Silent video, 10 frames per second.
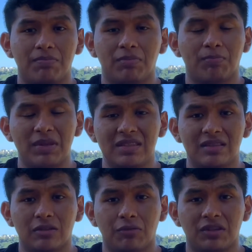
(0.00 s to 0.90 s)

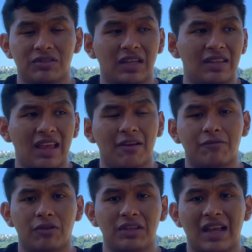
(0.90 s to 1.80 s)
business owners that they have
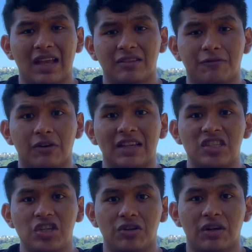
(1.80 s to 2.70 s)
running ads for a
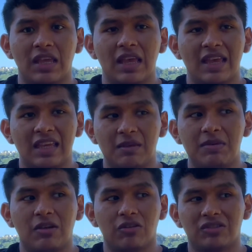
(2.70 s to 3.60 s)
year, it's
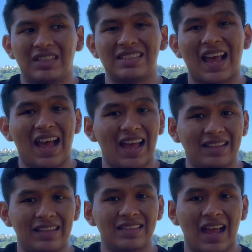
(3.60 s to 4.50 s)
because this
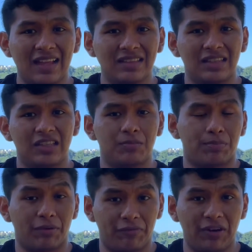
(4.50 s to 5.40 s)
ad is
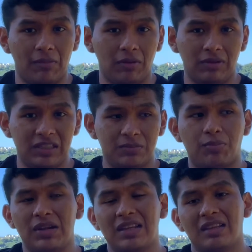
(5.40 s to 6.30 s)
profitable, is
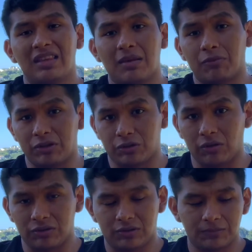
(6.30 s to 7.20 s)
bringing them
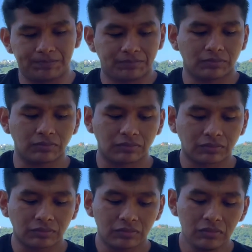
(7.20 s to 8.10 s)
results.
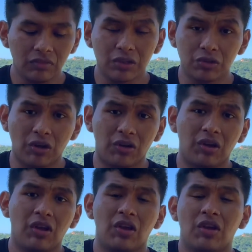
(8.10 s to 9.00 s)
So
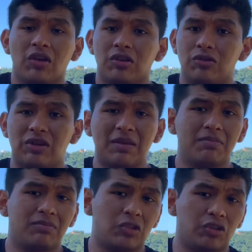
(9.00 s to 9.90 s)
you
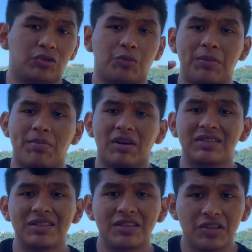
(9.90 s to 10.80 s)
can just
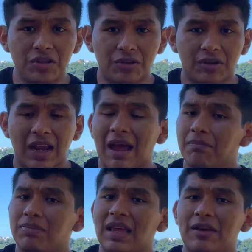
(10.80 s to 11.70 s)
reverse engineer,
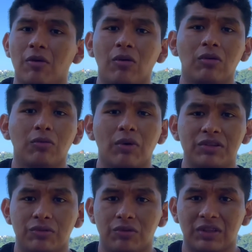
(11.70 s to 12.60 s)
apply all what
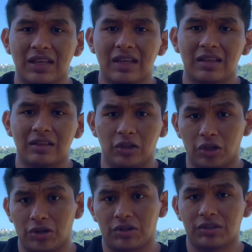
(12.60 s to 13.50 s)
you're gonna
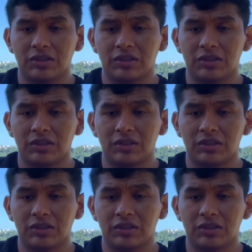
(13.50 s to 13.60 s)
learn